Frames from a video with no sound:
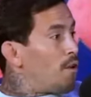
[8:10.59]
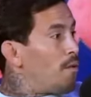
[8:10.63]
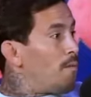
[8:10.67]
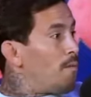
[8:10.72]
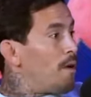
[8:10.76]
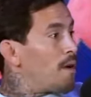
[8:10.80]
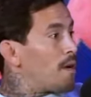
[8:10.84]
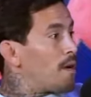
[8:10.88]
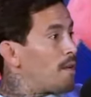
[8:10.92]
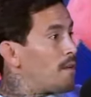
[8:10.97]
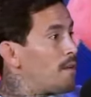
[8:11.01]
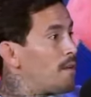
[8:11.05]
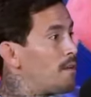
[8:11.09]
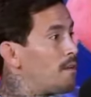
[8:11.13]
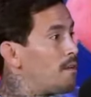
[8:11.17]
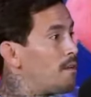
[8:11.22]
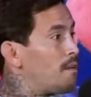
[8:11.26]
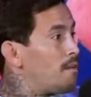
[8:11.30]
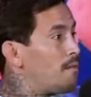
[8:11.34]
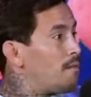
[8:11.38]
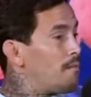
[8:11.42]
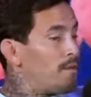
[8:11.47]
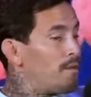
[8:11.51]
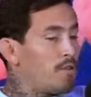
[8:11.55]
nobody,
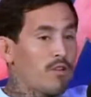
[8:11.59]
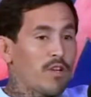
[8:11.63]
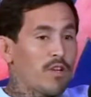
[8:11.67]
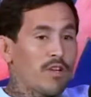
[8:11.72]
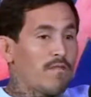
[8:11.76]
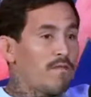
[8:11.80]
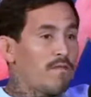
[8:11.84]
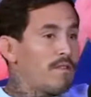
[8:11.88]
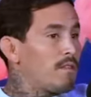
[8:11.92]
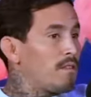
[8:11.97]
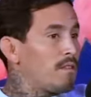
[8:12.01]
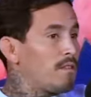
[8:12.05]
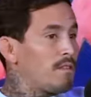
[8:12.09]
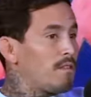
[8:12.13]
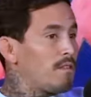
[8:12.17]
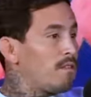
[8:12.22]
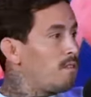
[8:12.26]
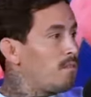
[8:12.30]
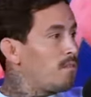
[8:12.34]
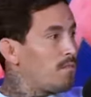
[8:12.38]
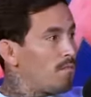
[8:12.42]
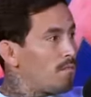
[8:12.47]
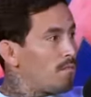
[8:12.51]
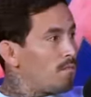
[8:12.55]
but you give me
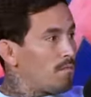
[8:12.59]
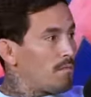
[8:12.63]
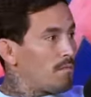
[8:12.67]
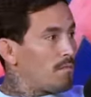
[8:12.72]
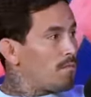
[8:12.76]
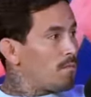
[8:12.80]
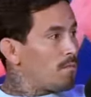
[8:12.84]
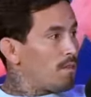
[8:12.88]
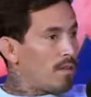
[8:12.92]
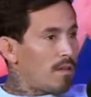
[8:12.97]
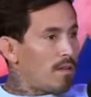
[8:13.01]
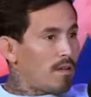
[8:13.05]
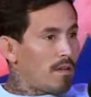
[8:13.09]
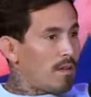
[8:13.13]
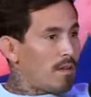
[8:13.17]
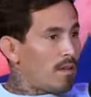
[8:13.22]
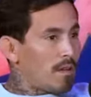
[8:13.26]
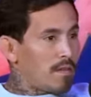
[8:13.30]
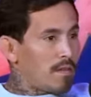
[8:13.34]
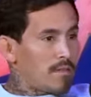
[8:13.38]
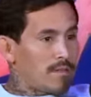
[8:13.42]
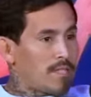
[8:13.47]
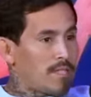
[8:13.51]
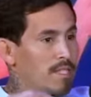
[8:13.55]

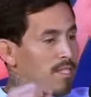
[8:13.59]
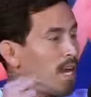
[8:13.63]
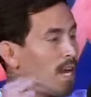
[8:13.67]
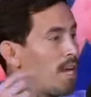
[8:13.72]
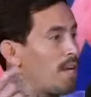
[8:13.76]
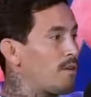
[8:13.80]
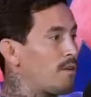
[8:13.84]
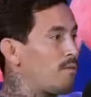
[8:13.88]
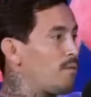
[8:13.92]
a tiny